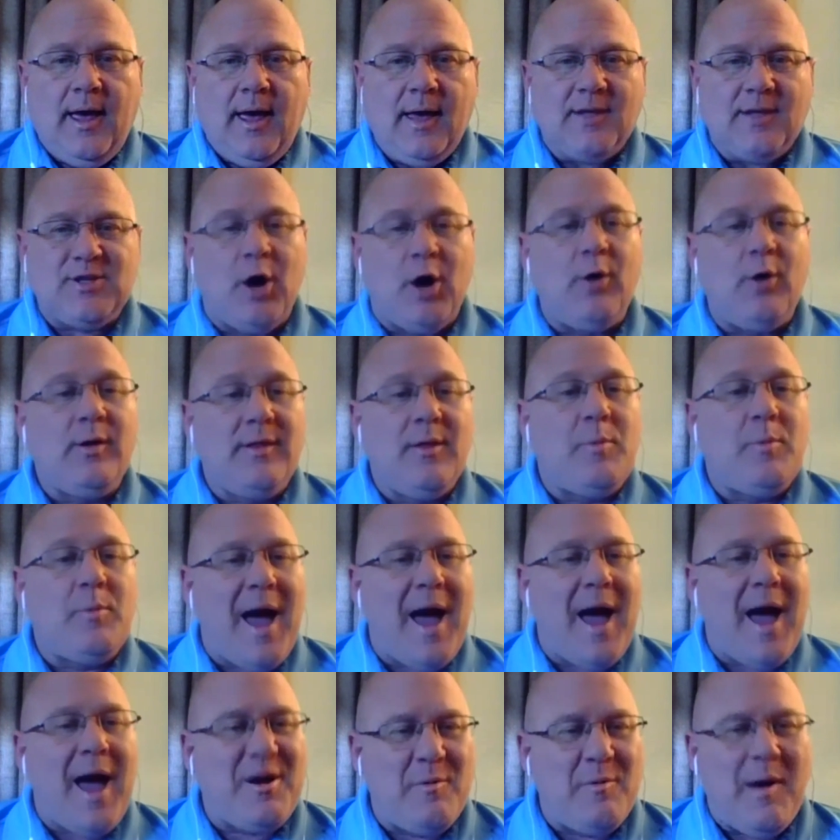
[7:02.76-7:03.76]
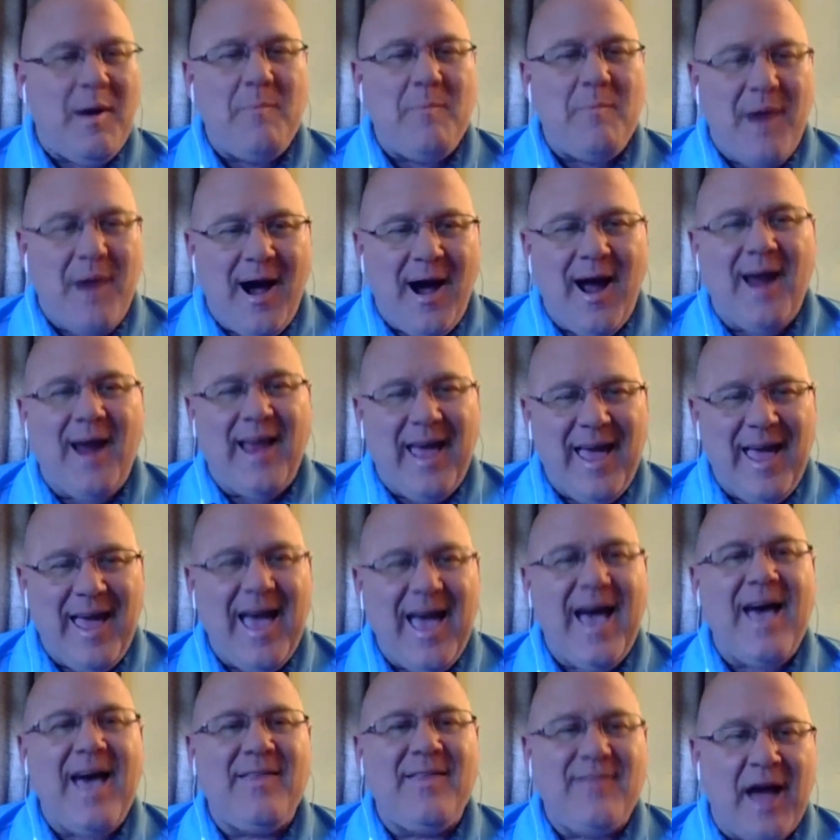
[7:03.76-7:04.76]
So in the back of my mind, I
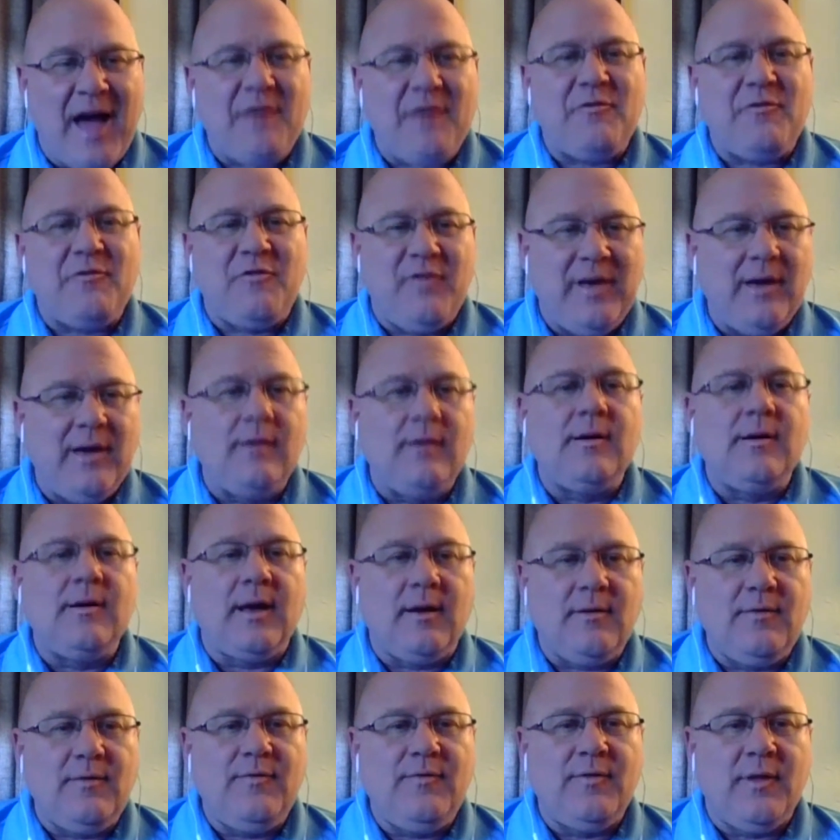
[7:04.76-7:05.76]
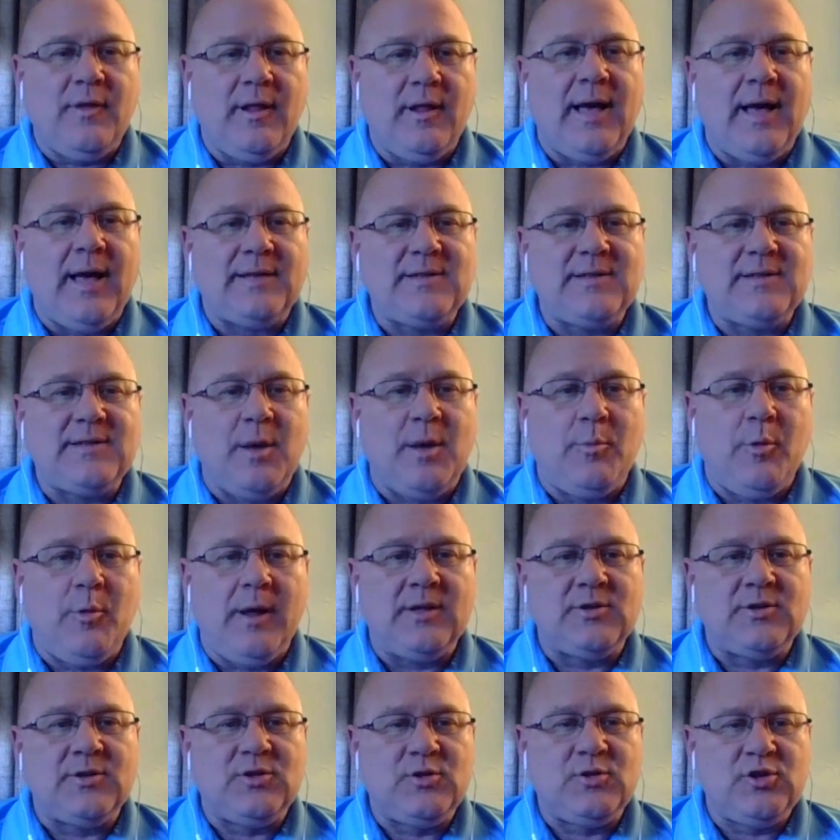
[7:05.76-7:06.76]
had that feeling for the last couple
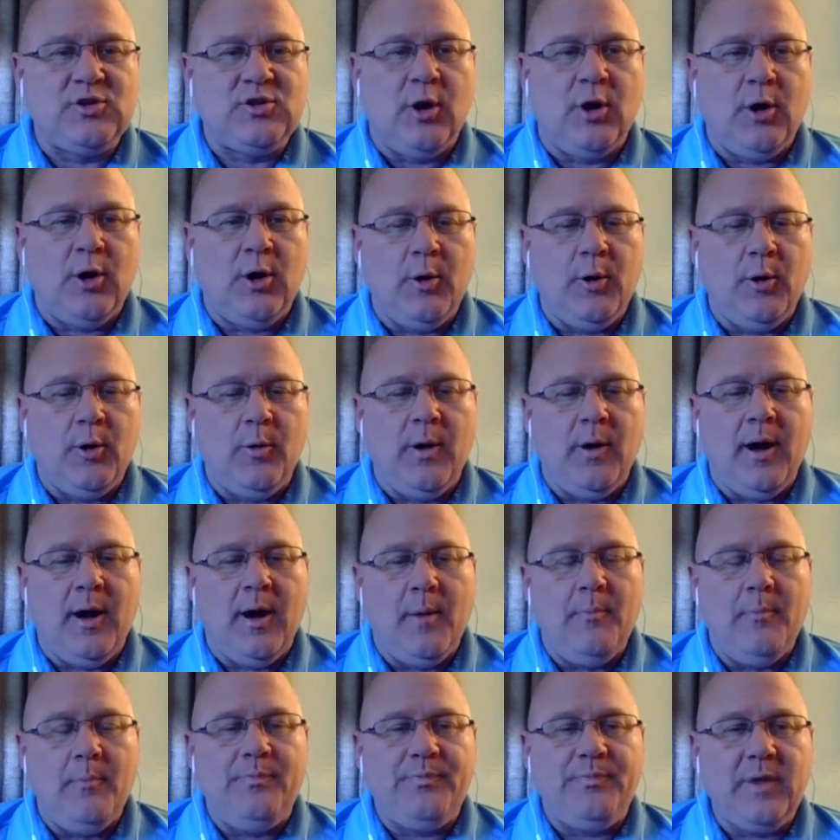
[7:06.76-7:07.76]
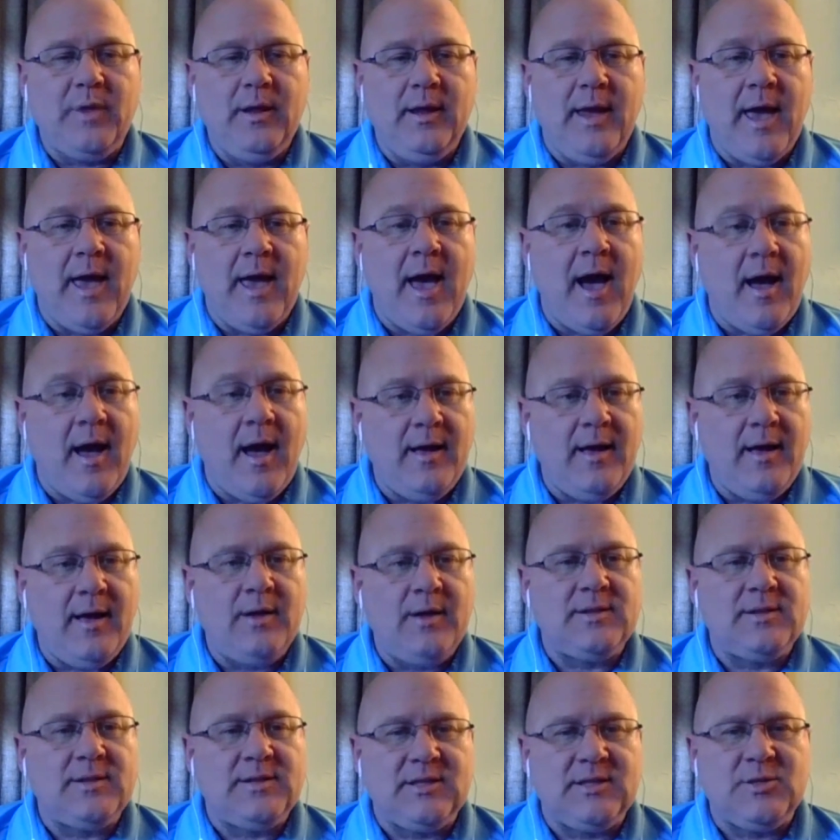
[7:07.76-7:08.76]
months. So
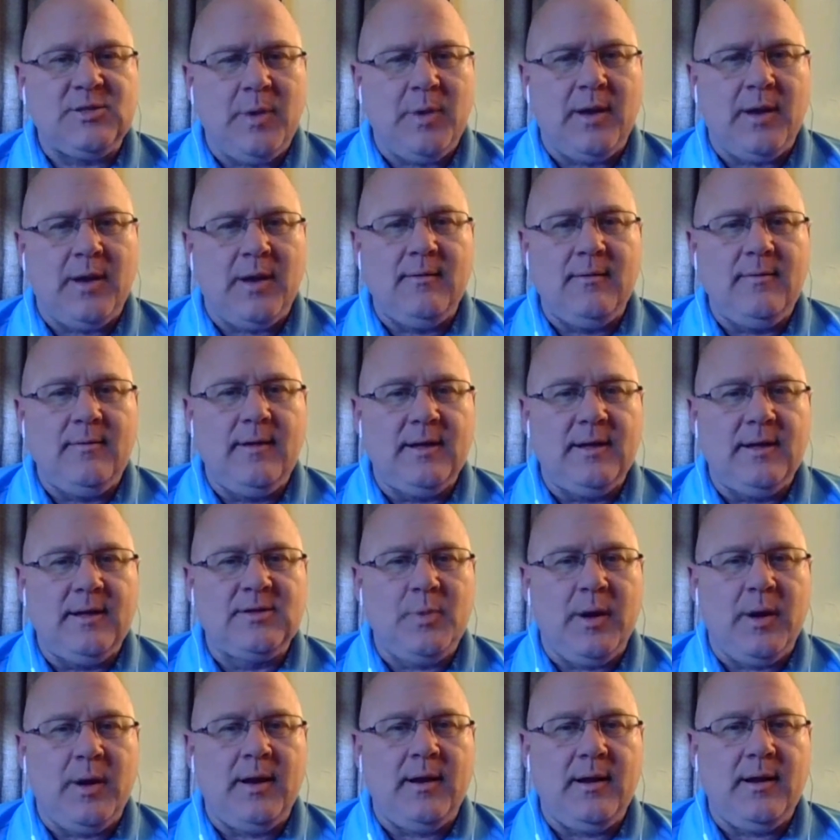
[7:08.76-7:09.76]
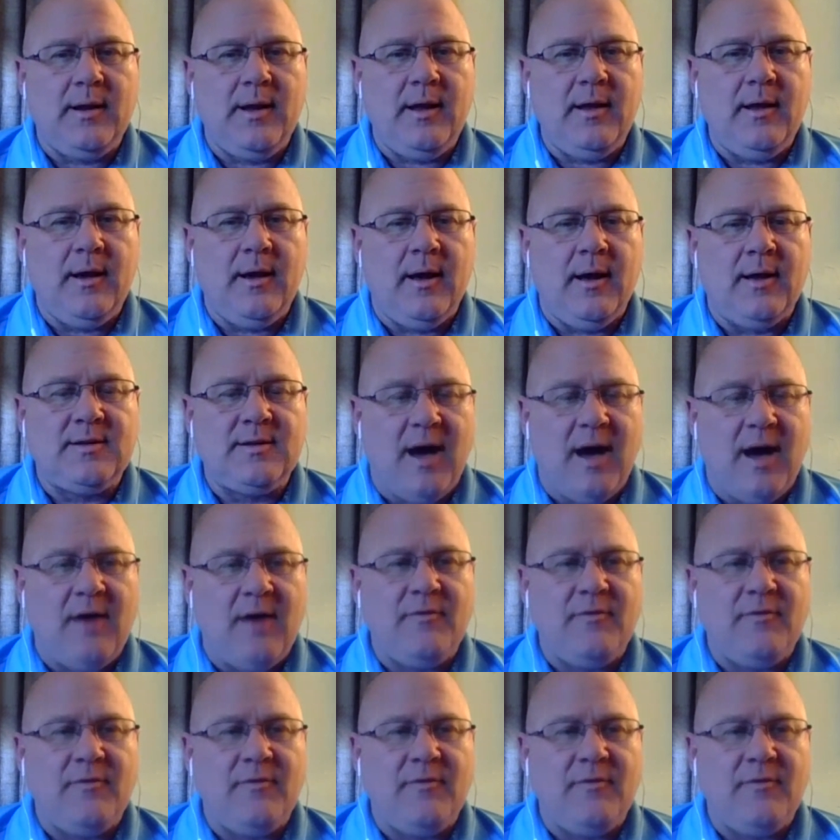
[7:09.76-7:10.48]
it's been tough.